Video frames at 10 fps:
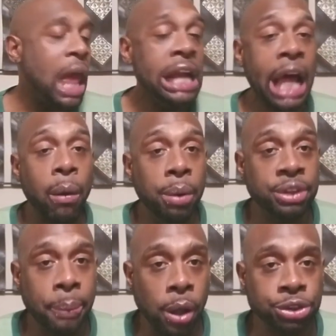Like we were
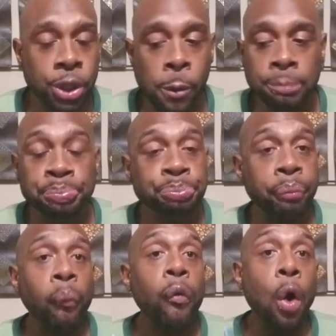supposed to.
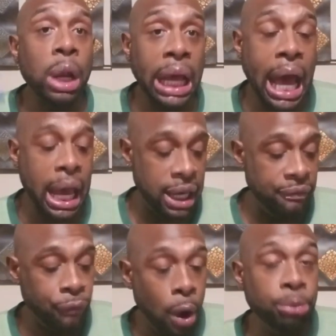Or like I had
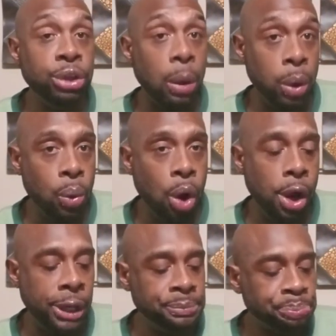informed you that we
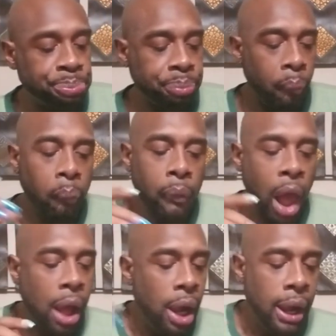would.
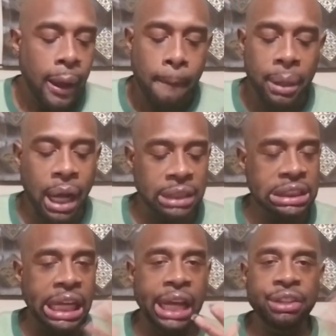Because
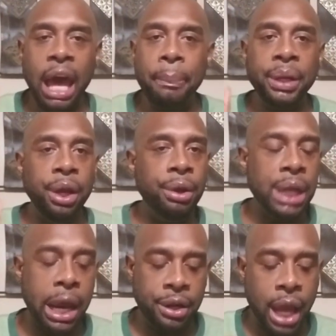things happen here and
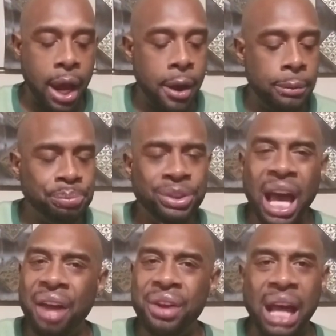there, y'all.
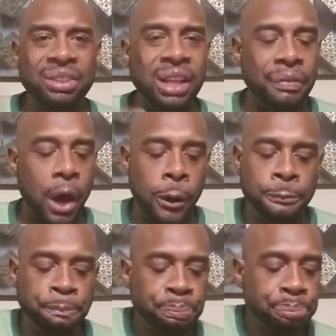Y'all know how stuff
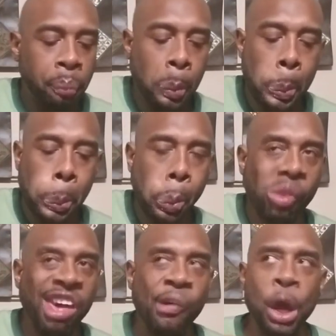goes.
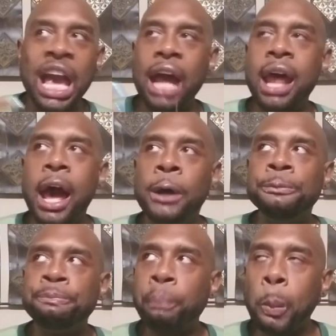We got out.
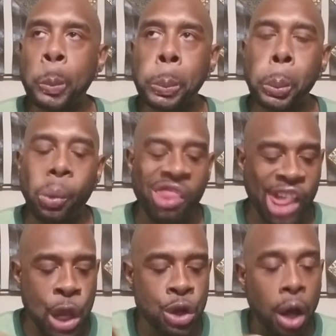
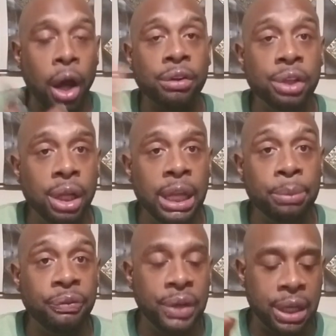You know, because Little
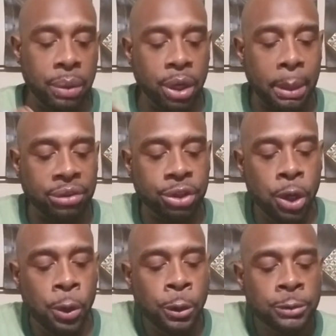Lips is finna get ready to go back to
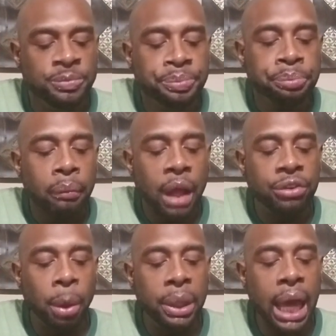school.
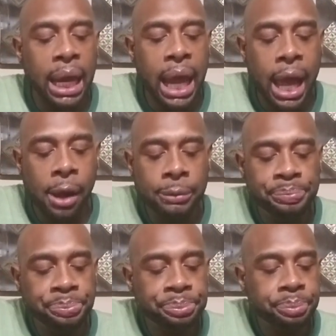So we got out.
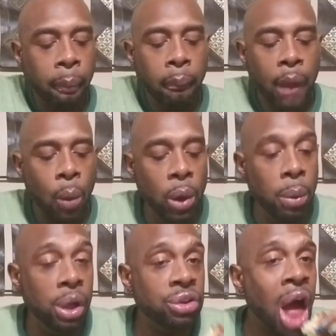We
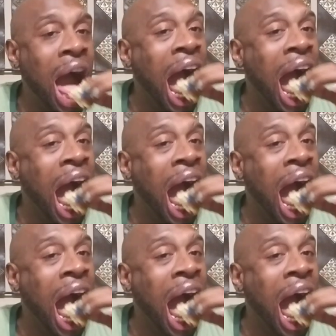was